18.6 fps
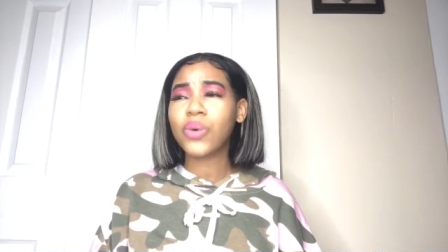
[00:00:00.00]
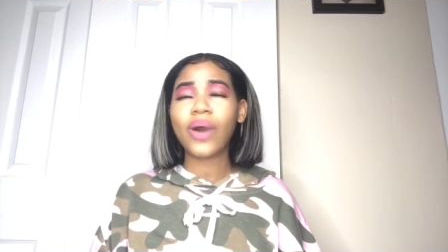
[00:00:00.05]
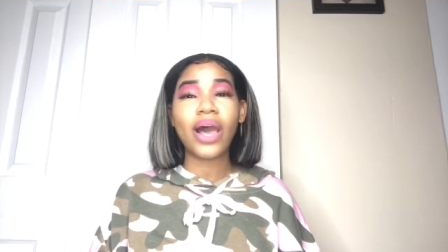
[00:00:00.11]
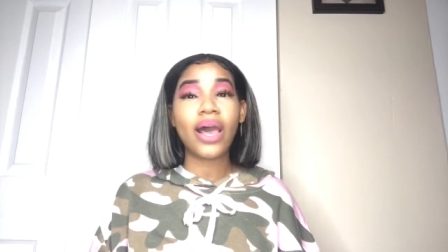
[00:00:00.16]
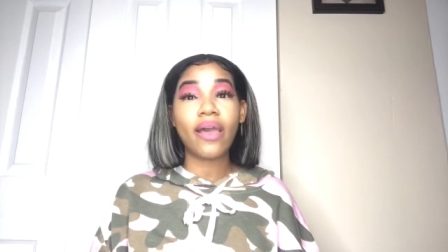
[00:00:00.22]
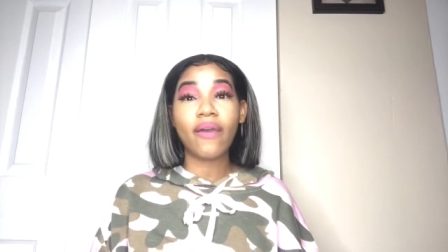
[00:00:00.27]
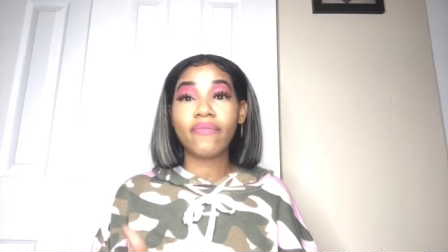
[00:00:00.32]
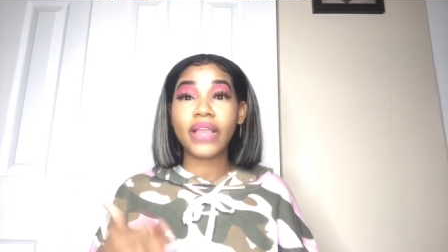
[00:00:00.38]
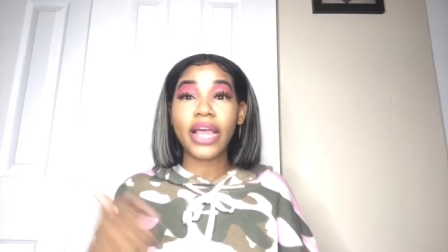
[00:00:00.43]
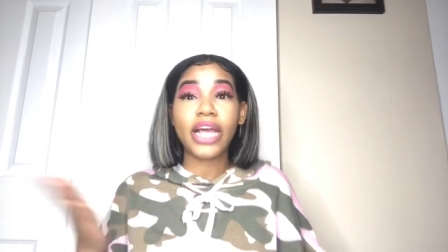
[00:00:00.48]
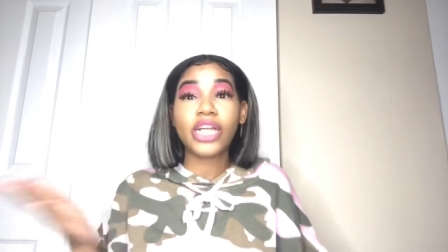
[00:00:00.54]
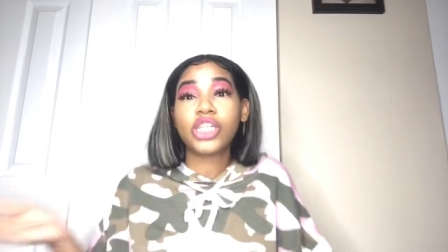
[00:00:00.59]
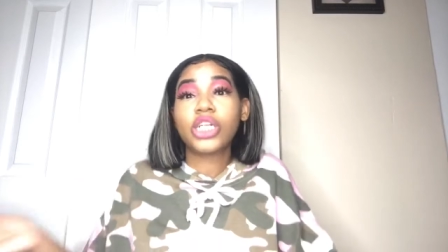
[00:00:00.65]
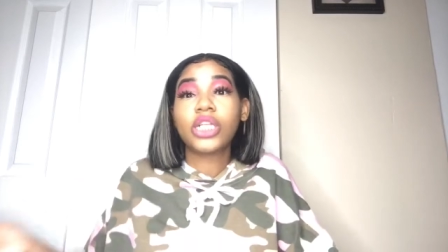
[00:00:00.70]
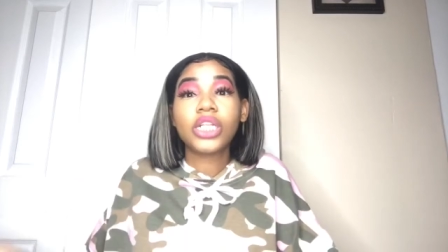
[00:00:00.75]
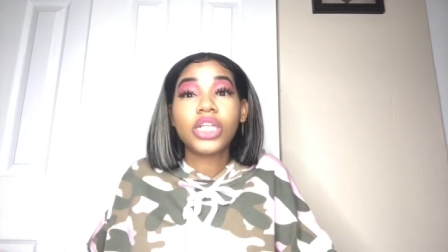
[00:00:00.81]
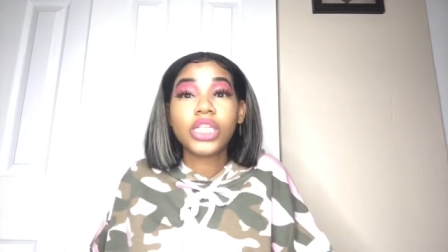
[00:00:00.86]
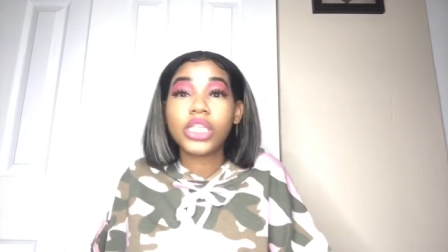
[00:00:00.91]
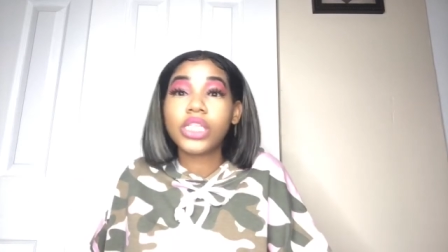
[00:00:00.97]
I have to
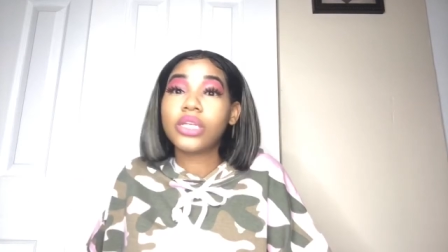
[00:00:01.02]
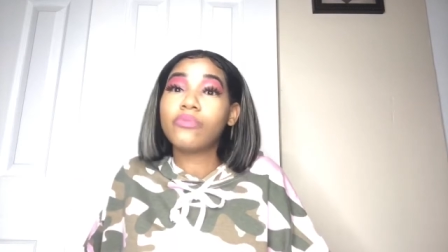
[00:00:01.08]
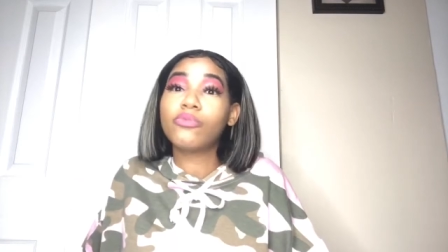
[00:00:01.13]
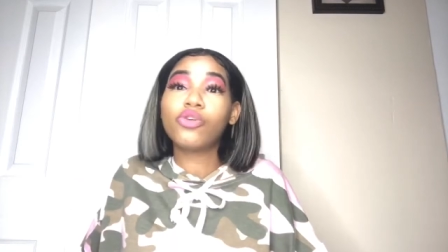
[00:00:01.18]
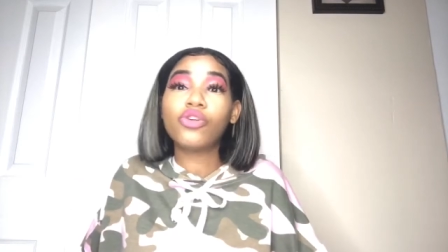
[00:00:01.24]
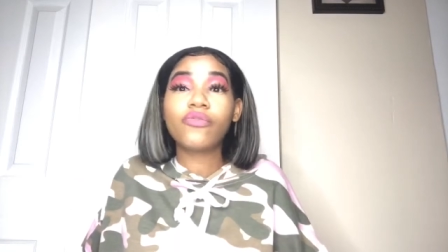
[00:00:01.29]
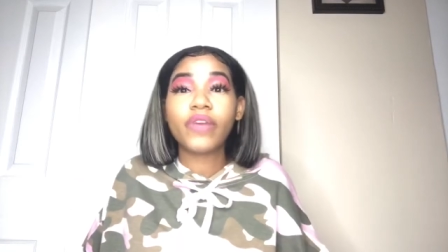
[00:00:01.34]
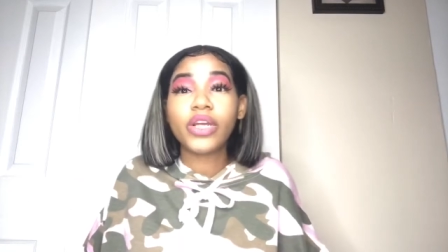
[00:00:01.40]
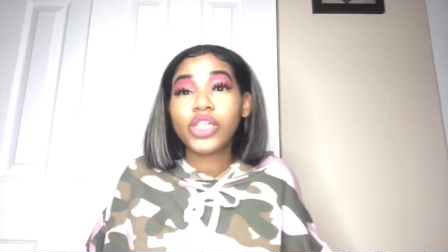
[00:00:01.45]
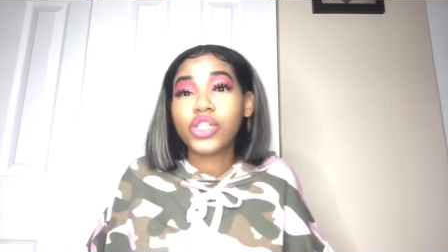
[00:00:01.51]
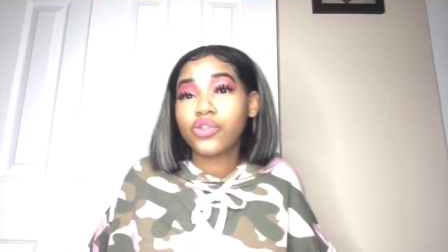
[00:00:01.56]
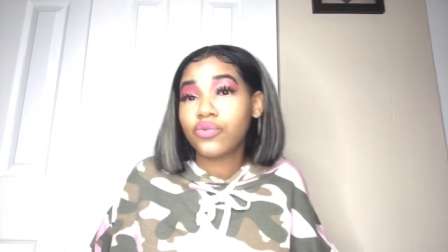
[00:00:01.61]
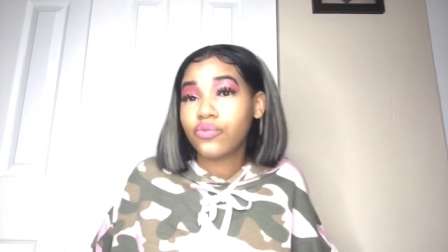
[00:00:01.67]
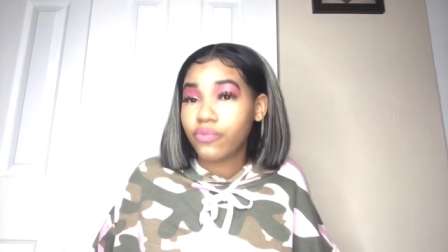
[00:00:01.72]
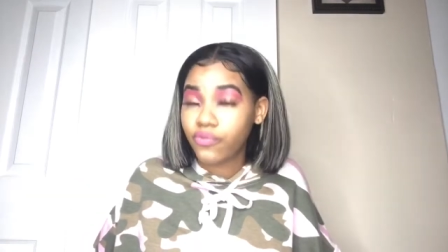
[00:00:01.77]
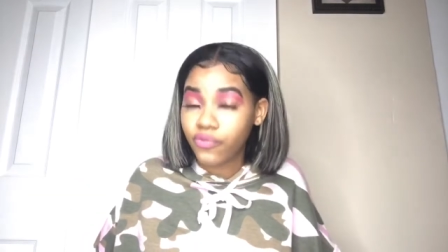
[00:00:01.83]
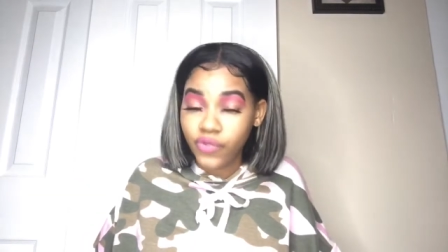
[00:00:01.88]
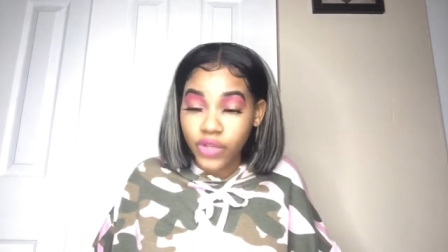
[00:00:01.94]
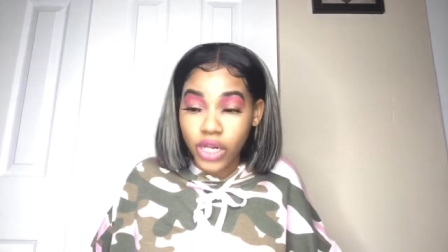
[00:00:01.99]
actually listen to motivational
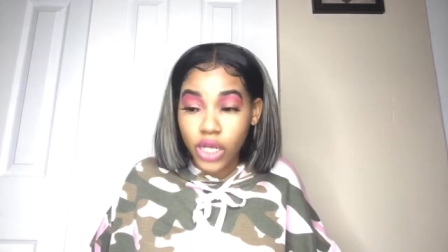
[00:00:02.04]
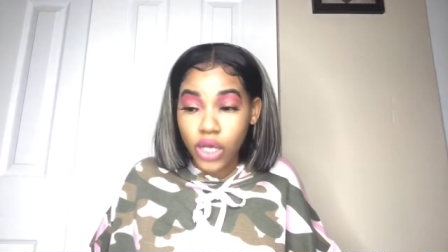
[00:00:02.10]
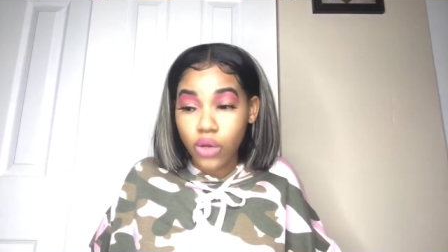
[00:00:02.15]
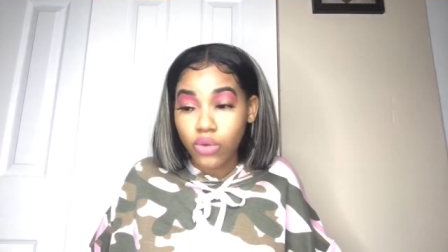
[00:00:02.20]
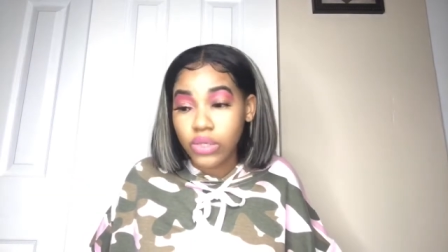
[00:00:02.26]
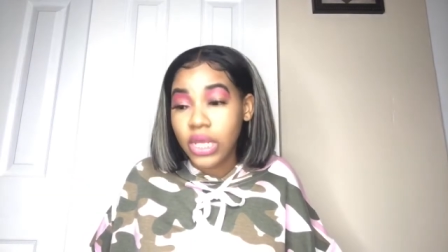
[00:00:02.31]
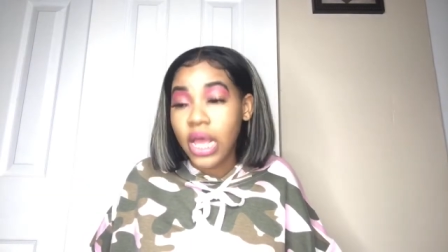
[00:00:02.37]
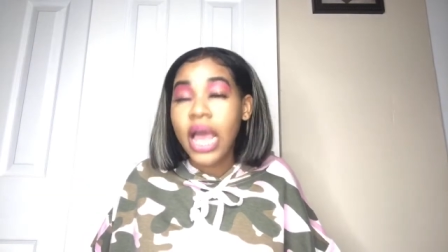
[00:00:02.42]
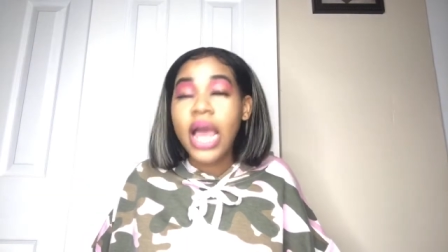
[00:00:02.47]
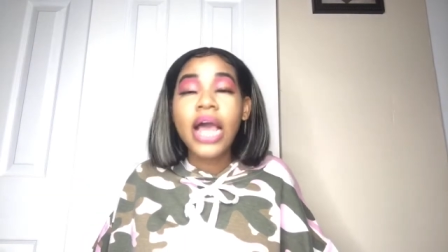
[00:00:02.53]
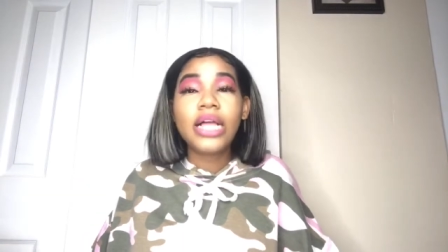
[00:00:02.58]
videos